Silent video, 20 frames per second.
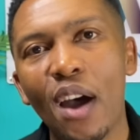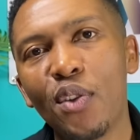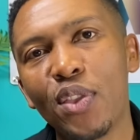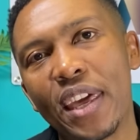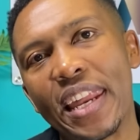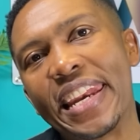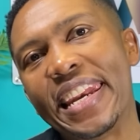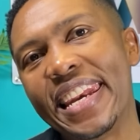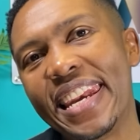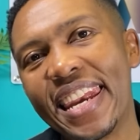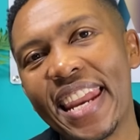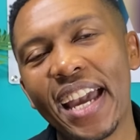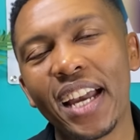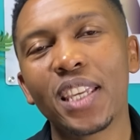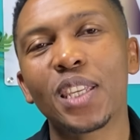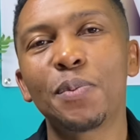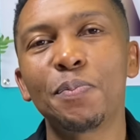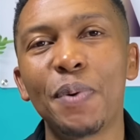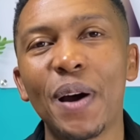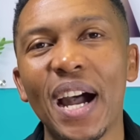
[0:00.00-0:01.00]
the
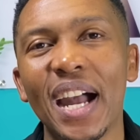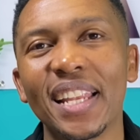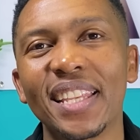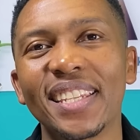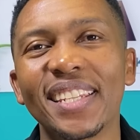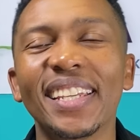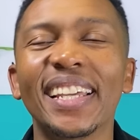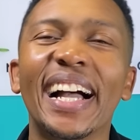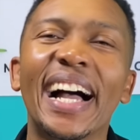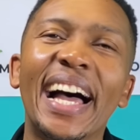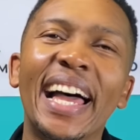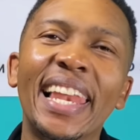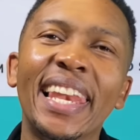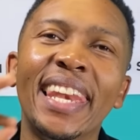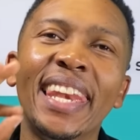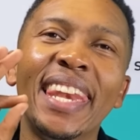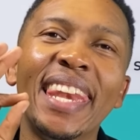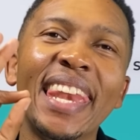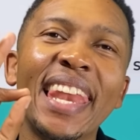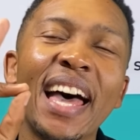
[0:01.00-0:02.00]
next part, I
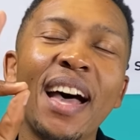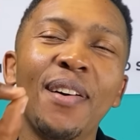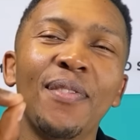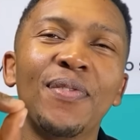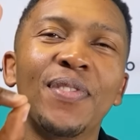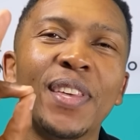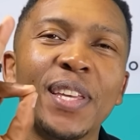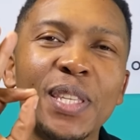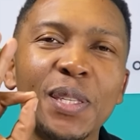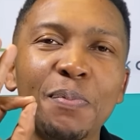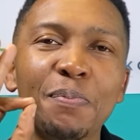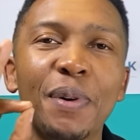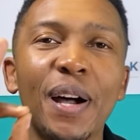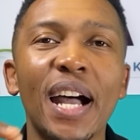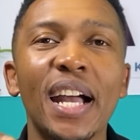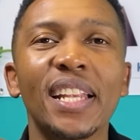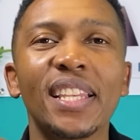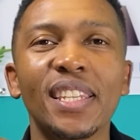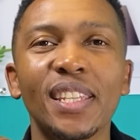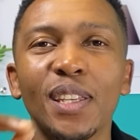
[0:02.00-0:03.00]
love this
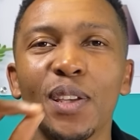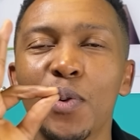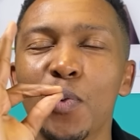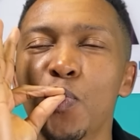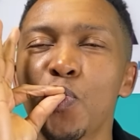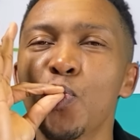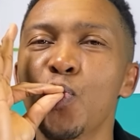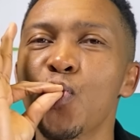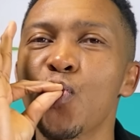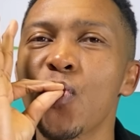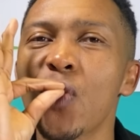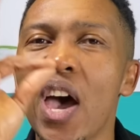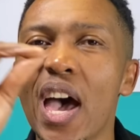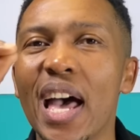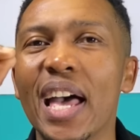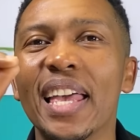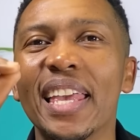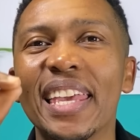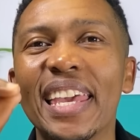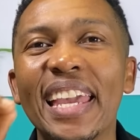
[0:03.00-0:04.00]
part.
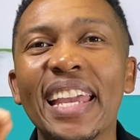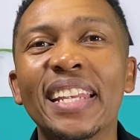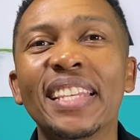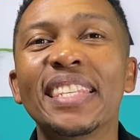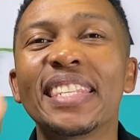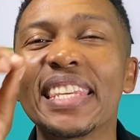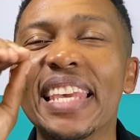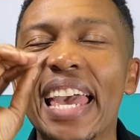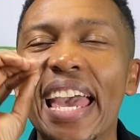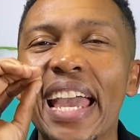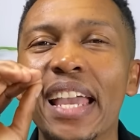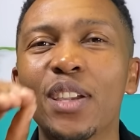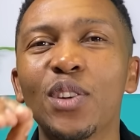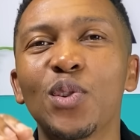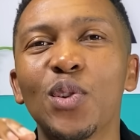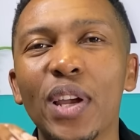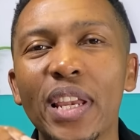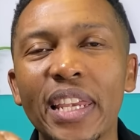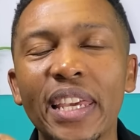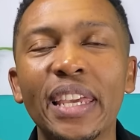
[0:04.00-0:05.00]
It's
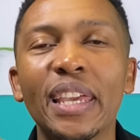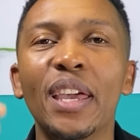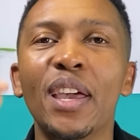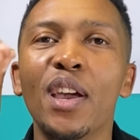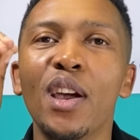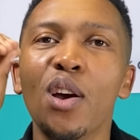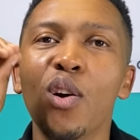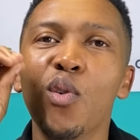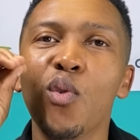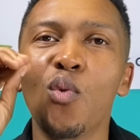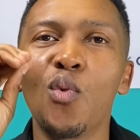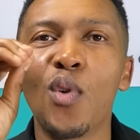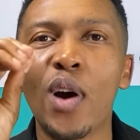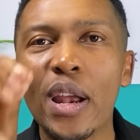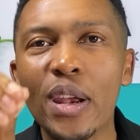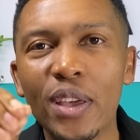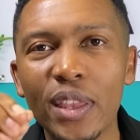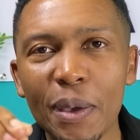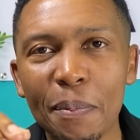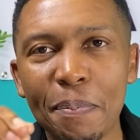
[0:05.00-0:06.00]
actually one
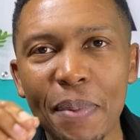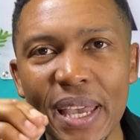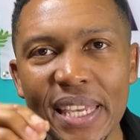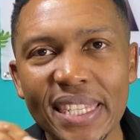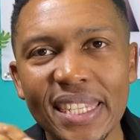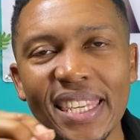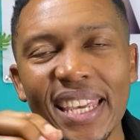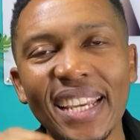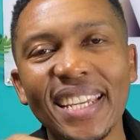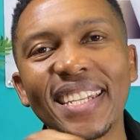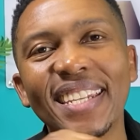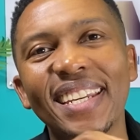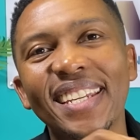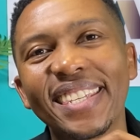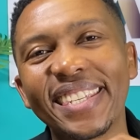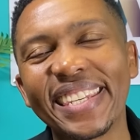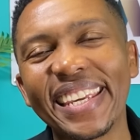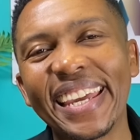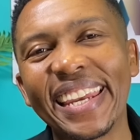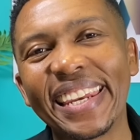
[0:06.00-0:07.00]
of the best
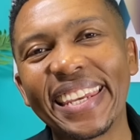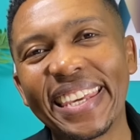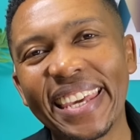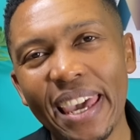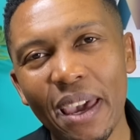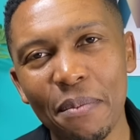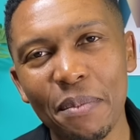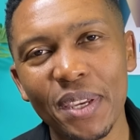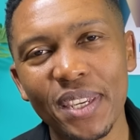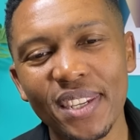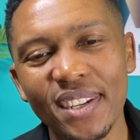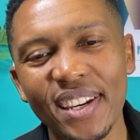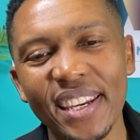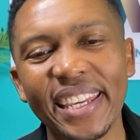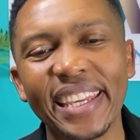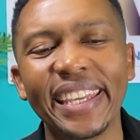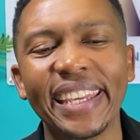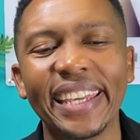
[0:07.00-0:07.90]
sections in chemistry,